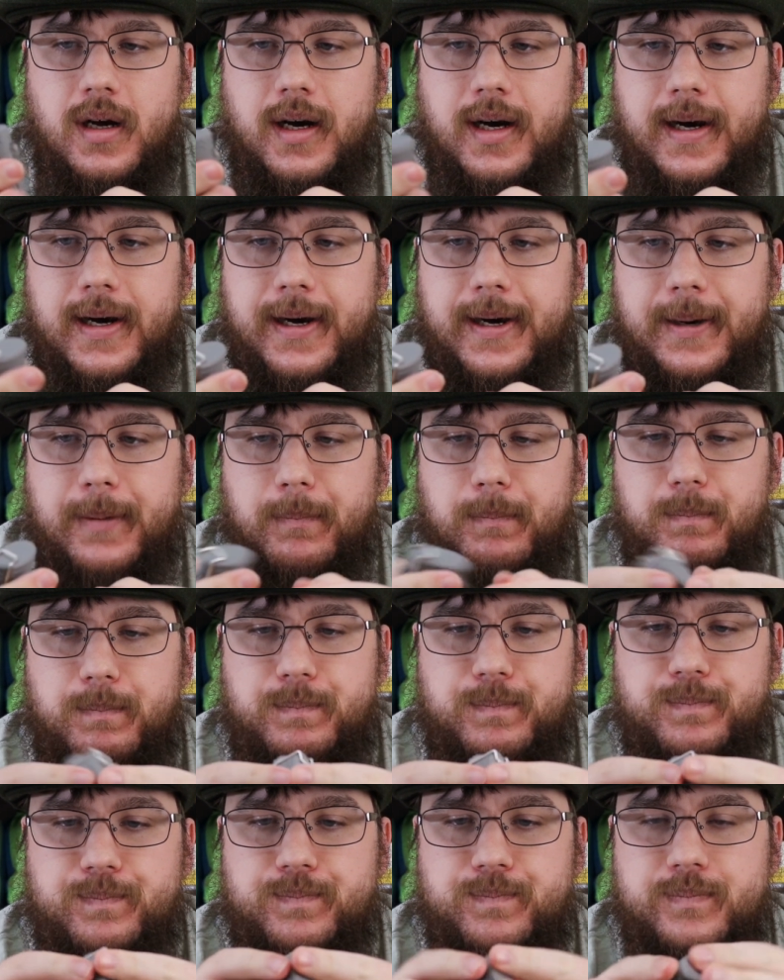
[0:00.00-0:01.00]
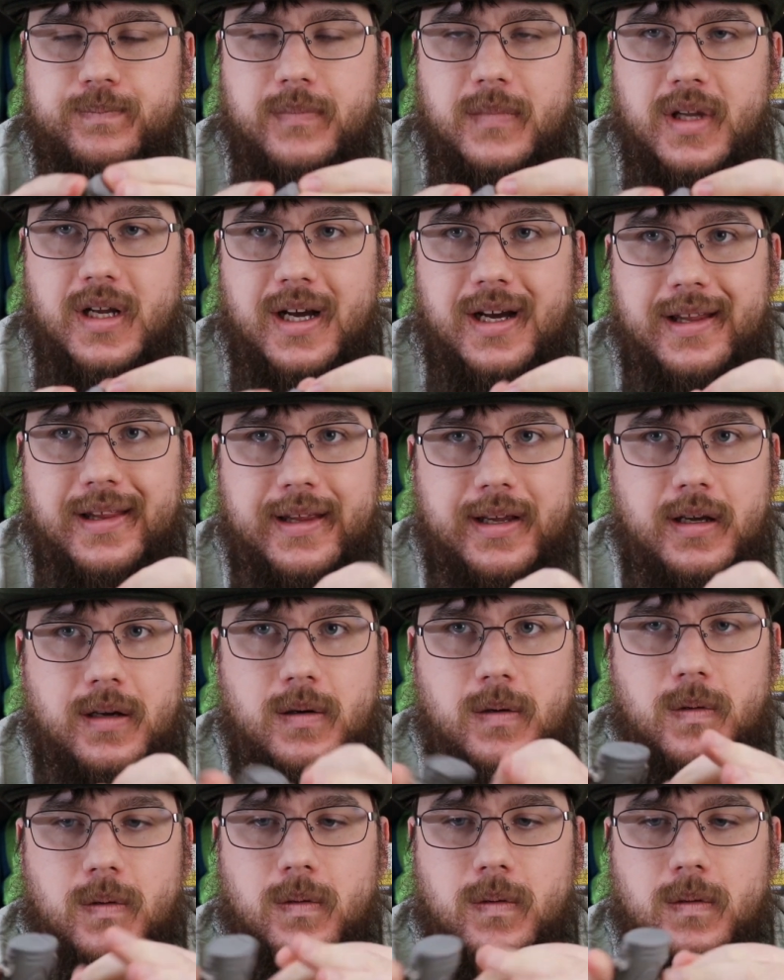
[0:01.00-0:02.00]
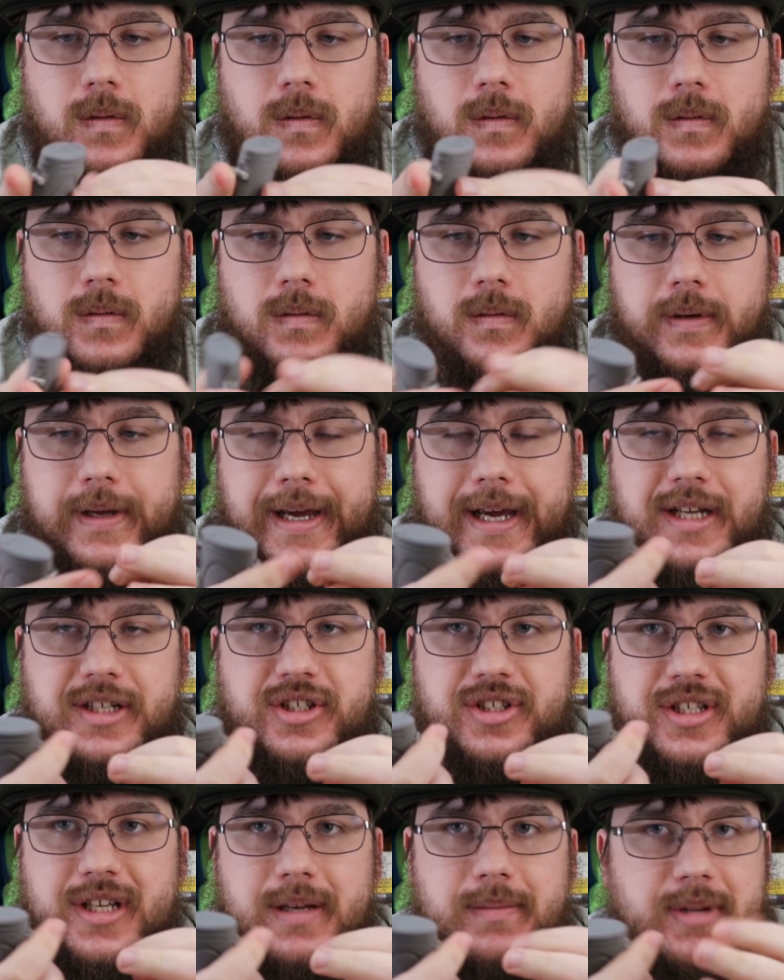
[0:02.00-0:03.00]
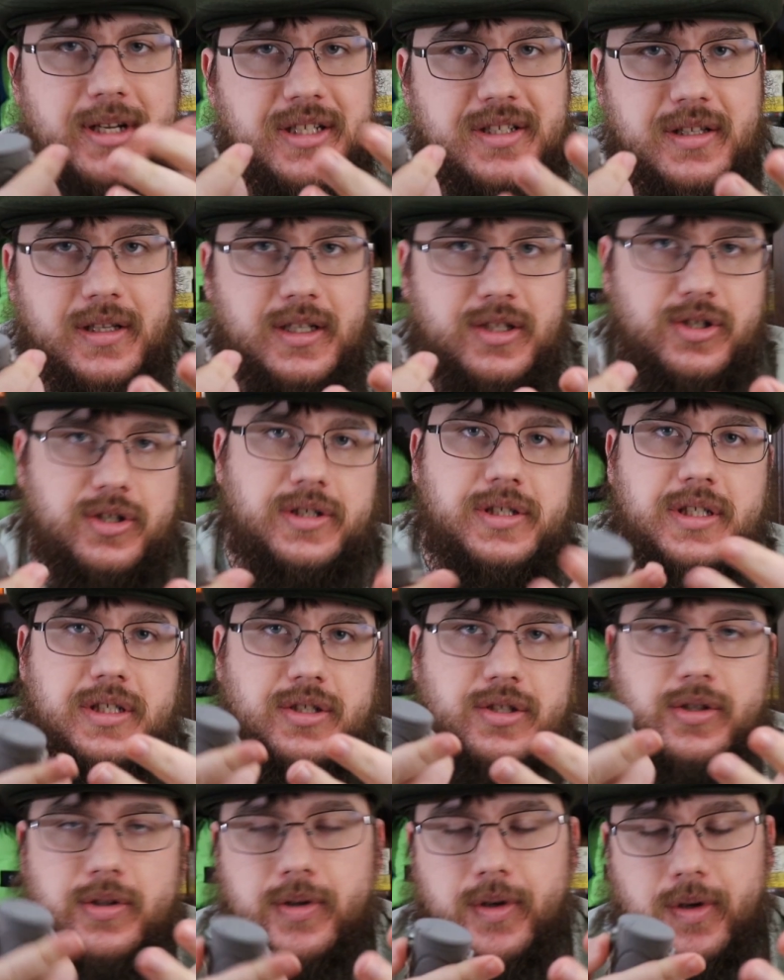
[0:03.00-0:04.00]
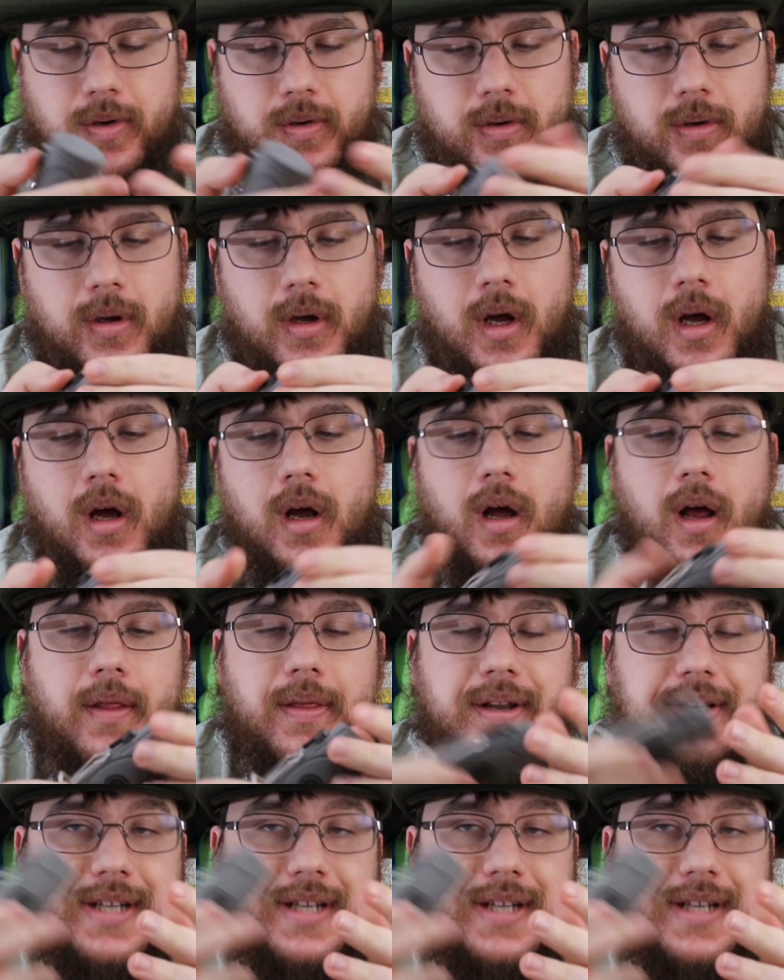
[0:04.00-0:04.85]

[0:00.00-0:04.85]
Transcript: Um, I like cool gadgets. I mean, it's electricity, so you're... The